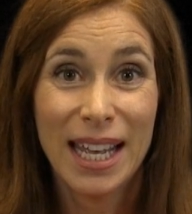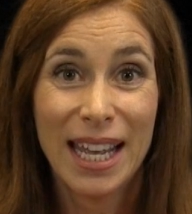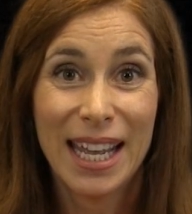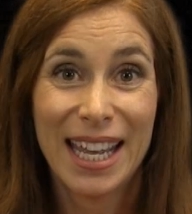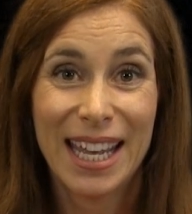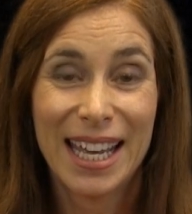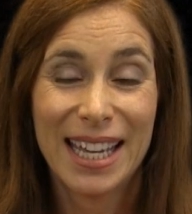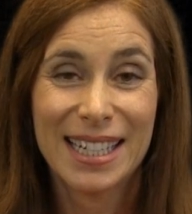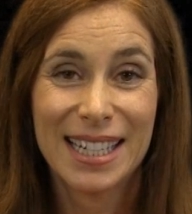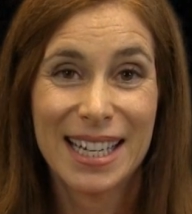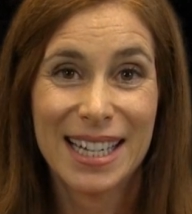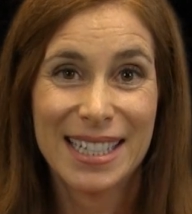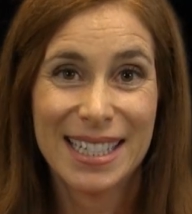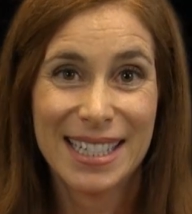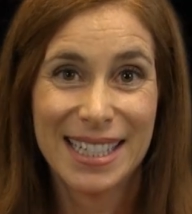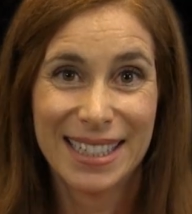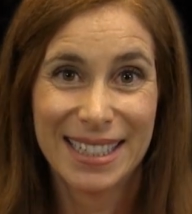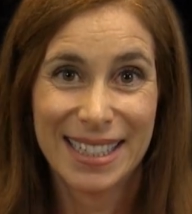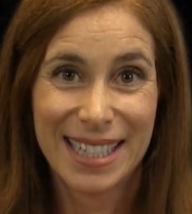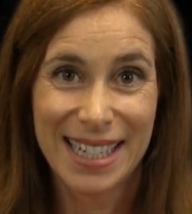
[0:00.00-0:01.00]
And
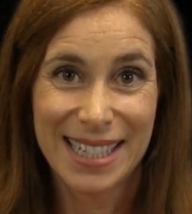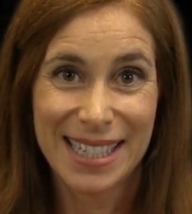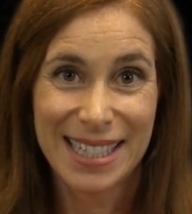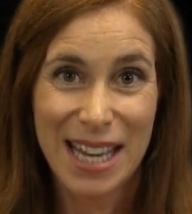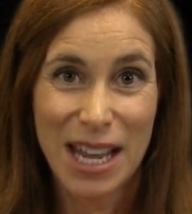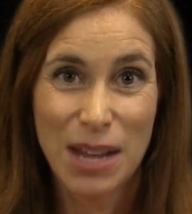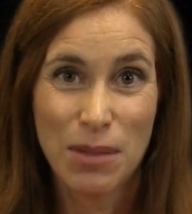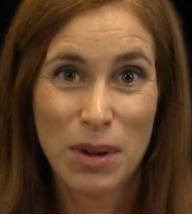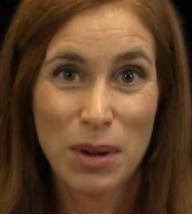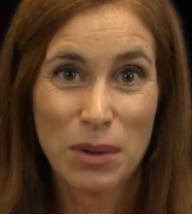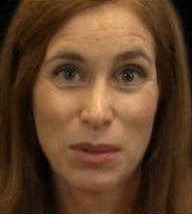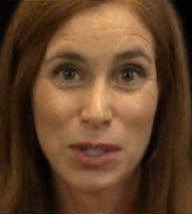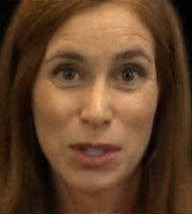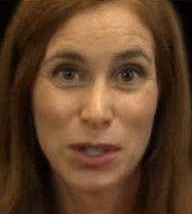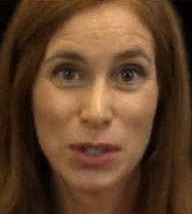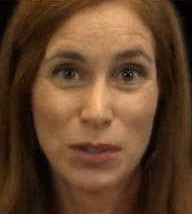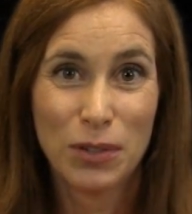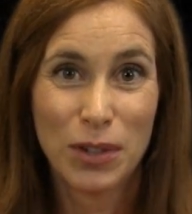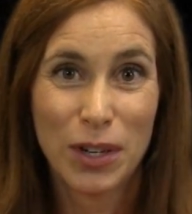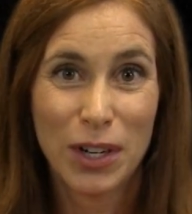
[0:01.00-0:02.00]
until next time, I
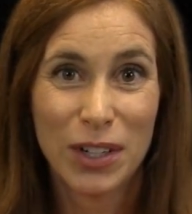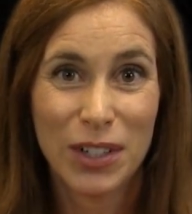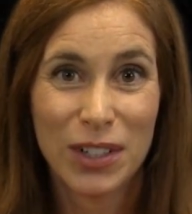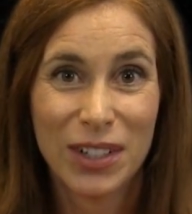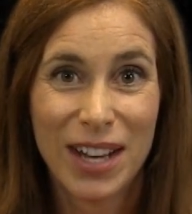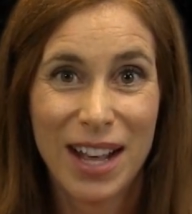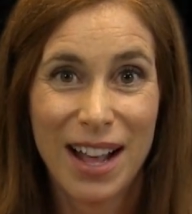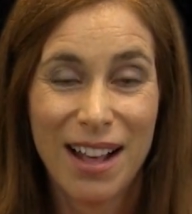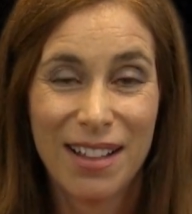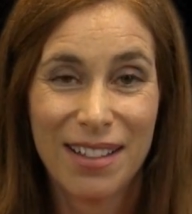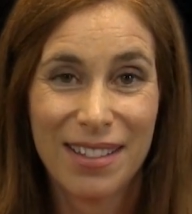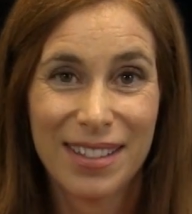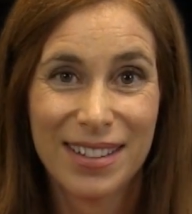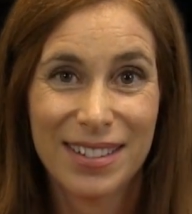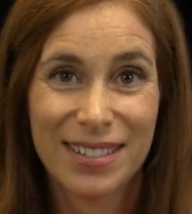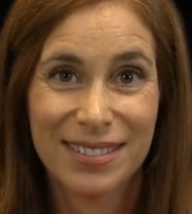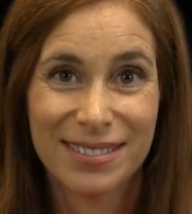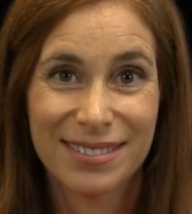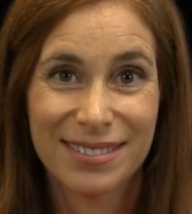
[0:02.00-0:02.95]
wish you very good health.